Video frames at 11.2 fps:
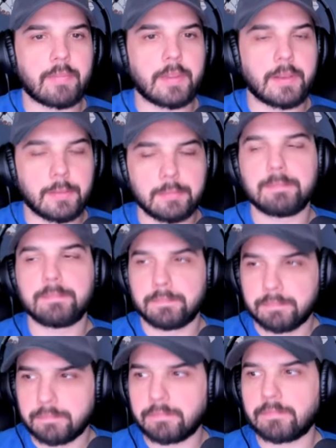
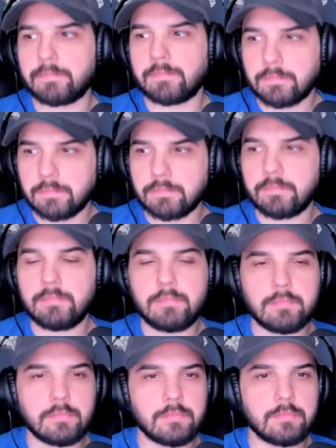
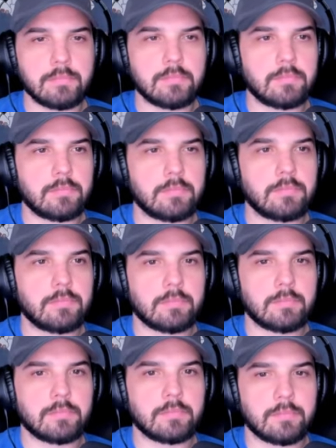
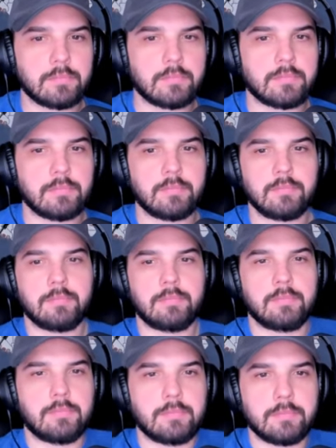
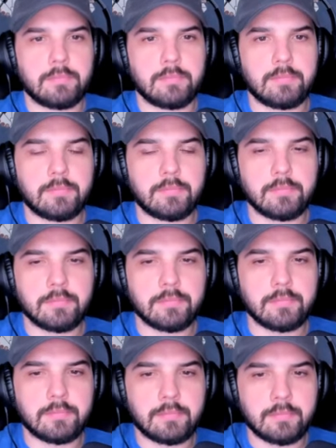
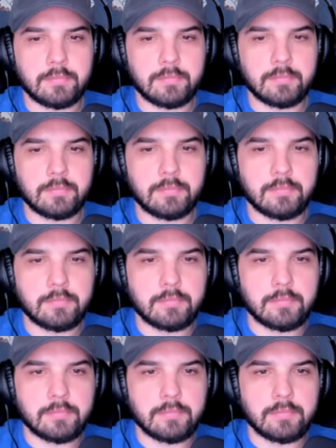
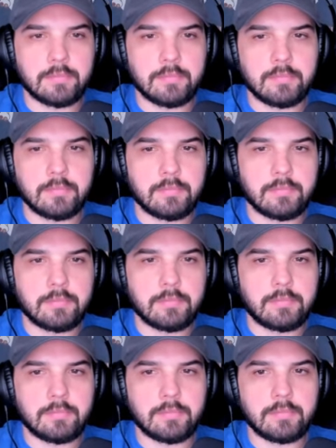
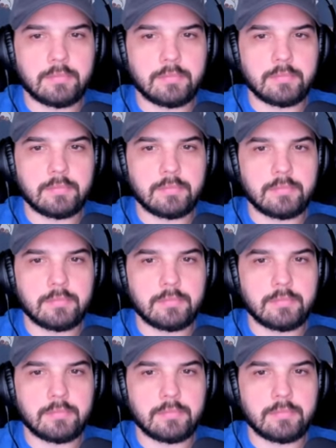(silent)